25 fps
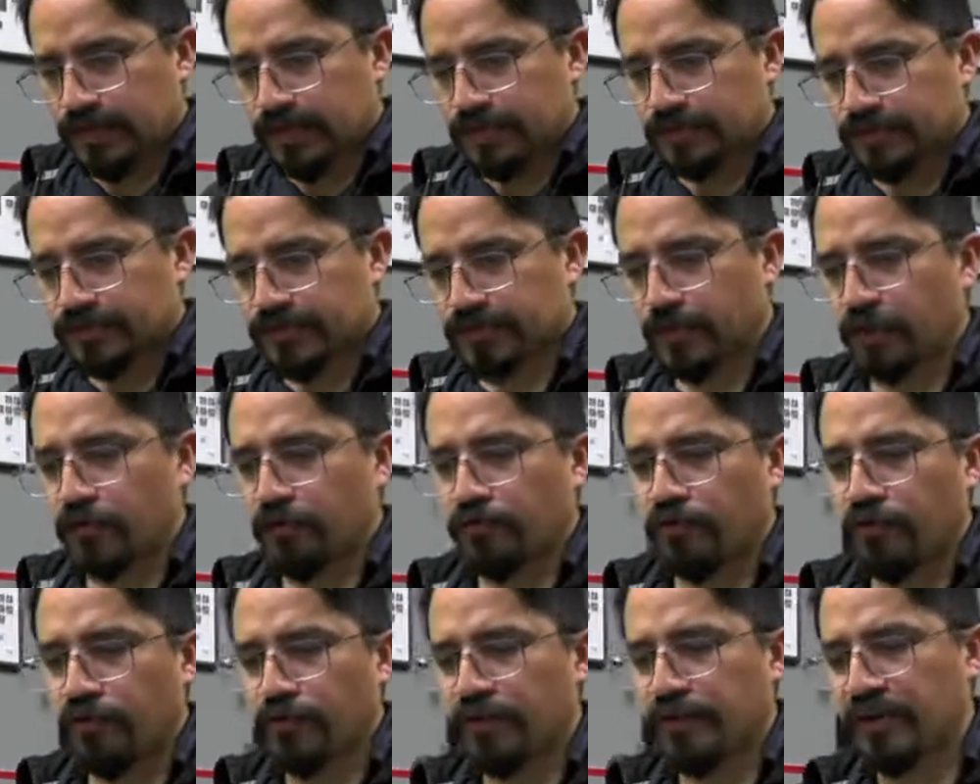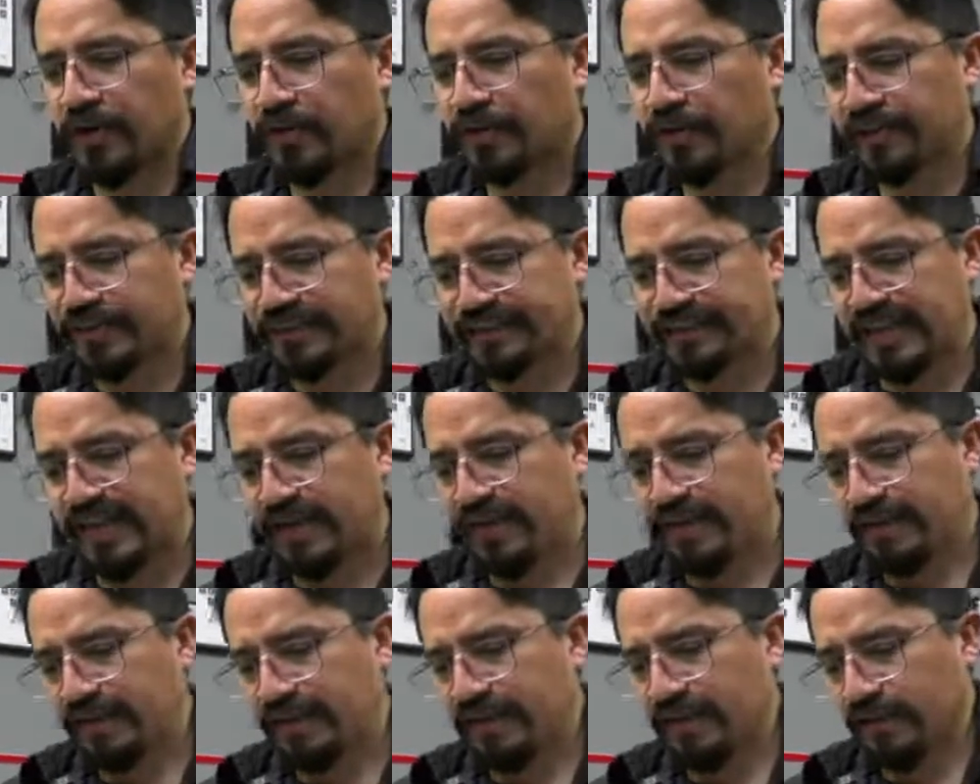So group number
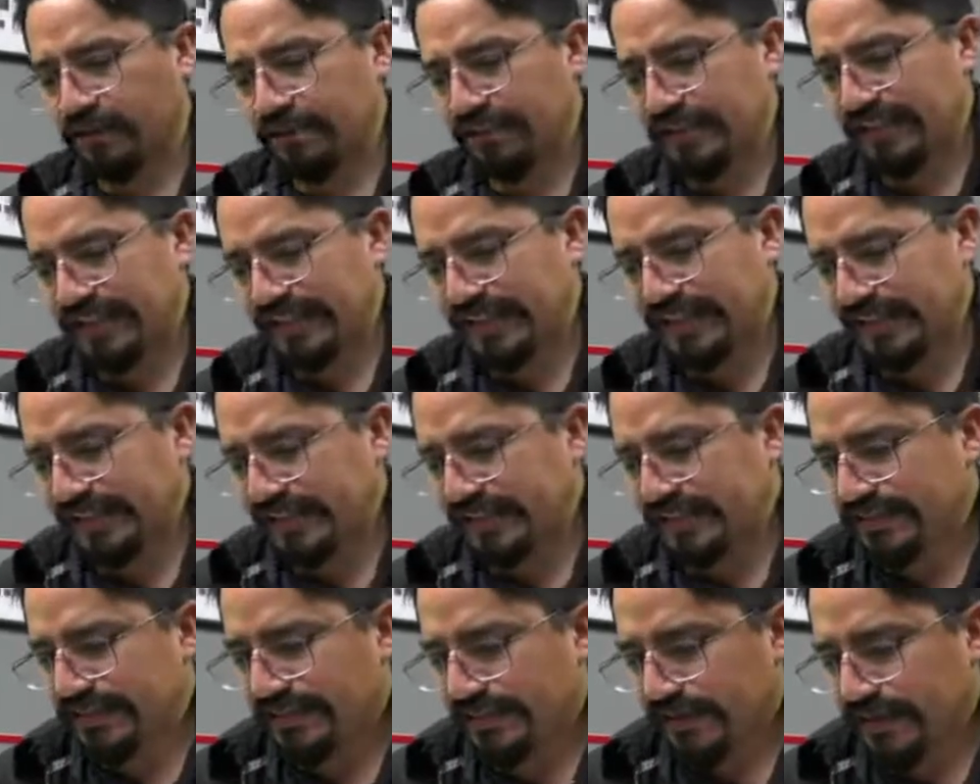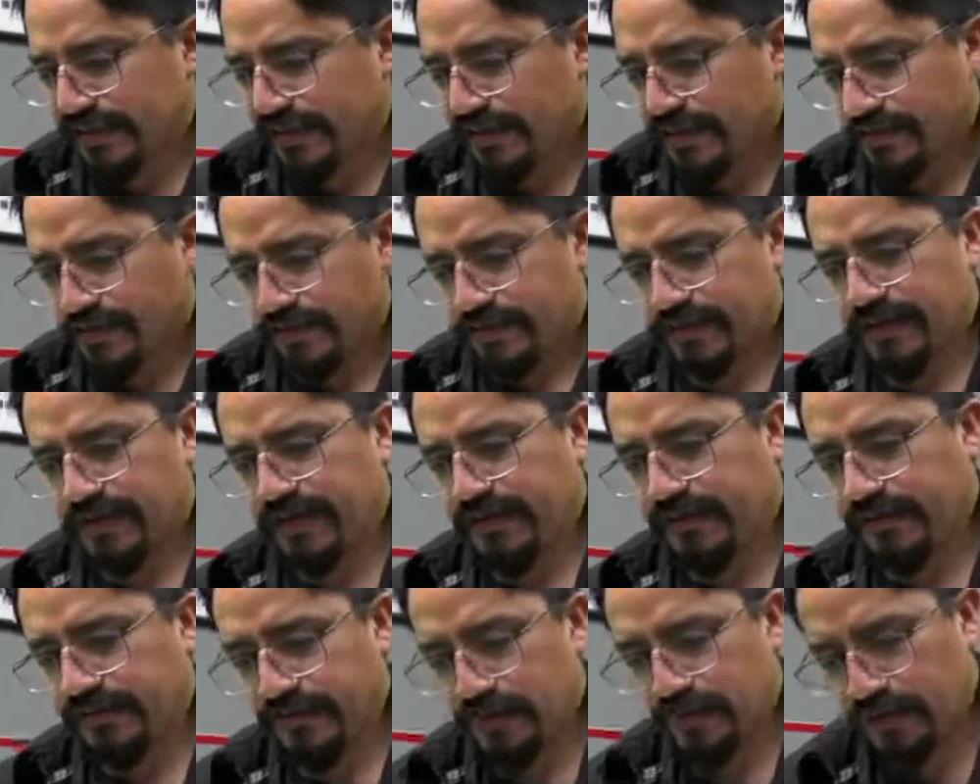7 on sheet
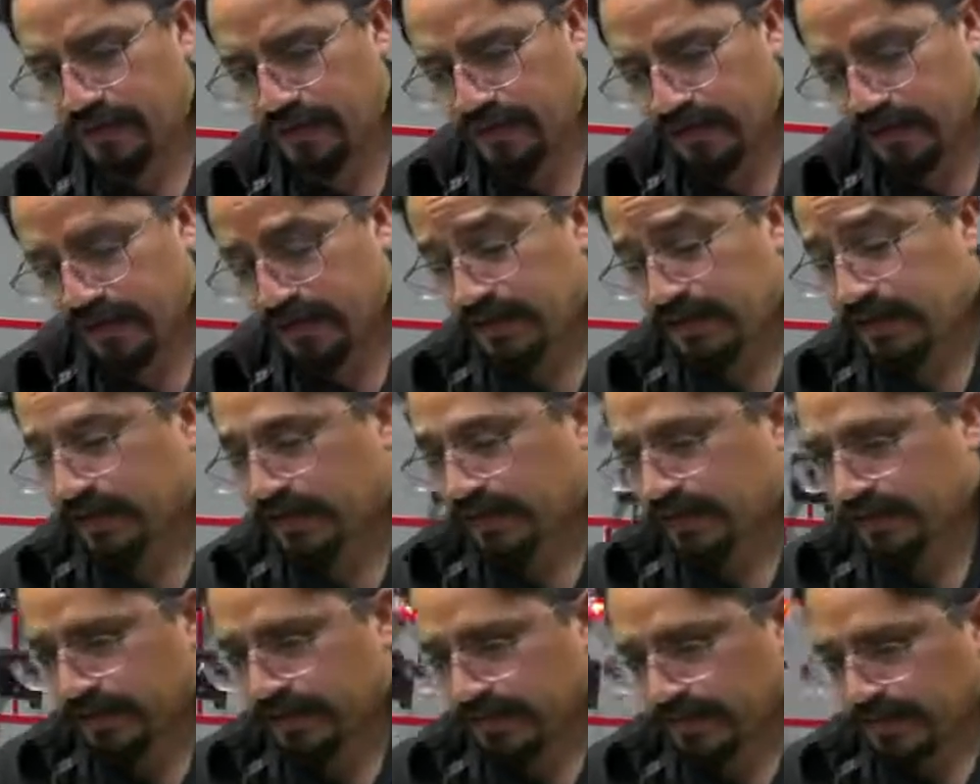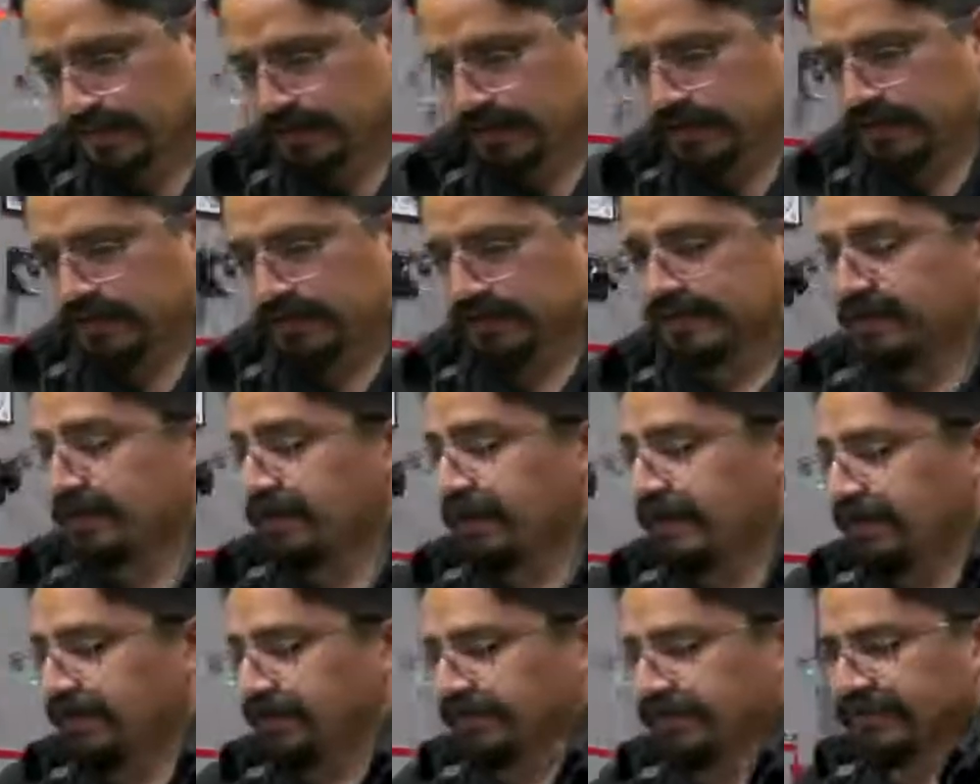34 is
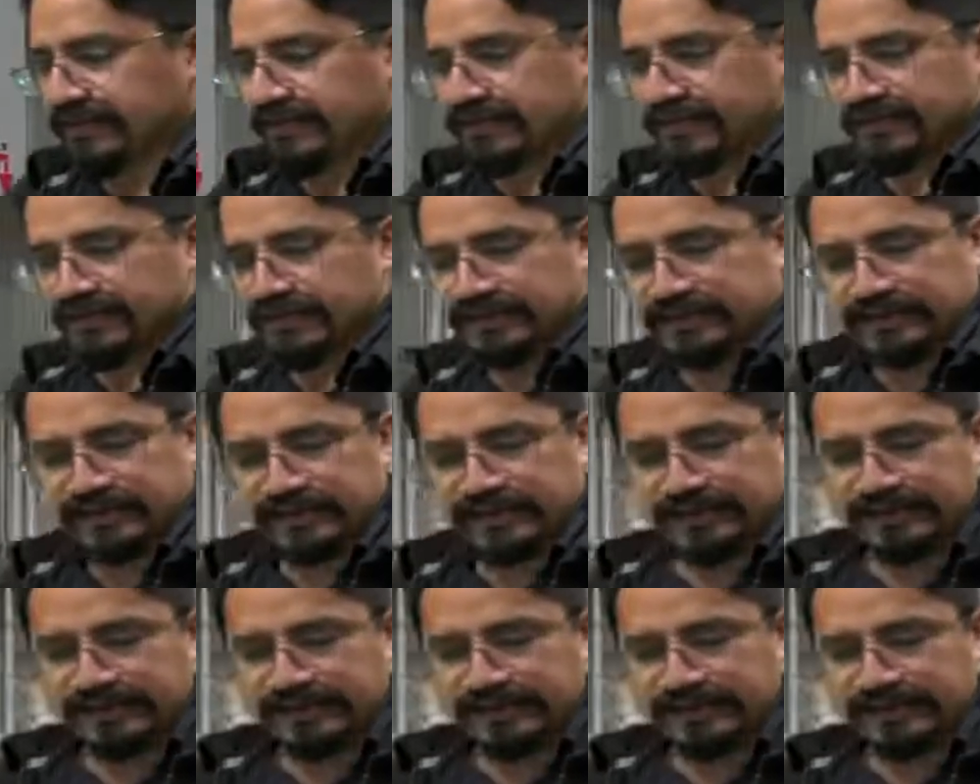about these